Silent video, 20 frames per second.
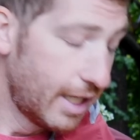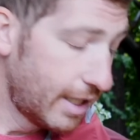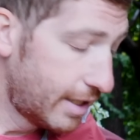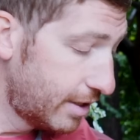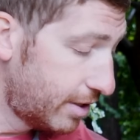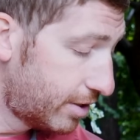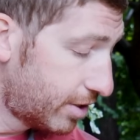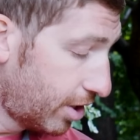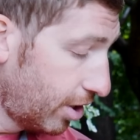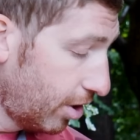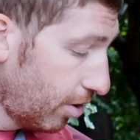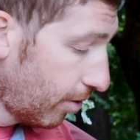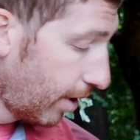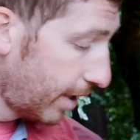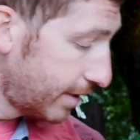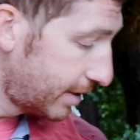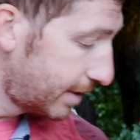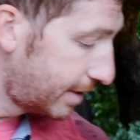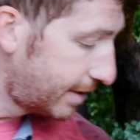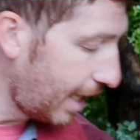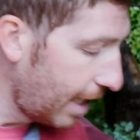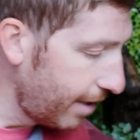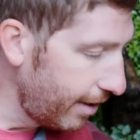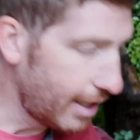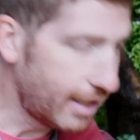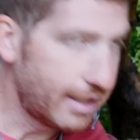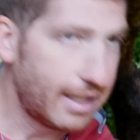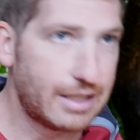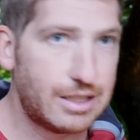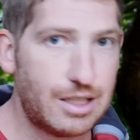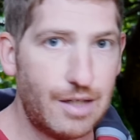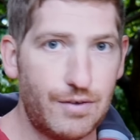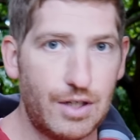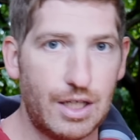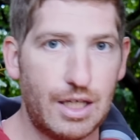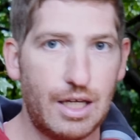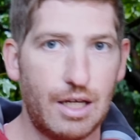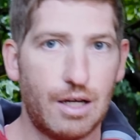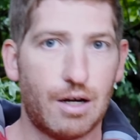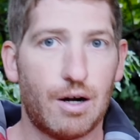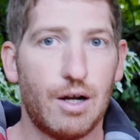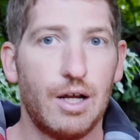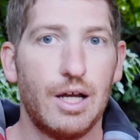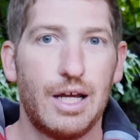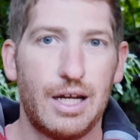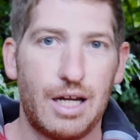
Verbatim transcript: because it's gonna utilize the satellite connectivity here.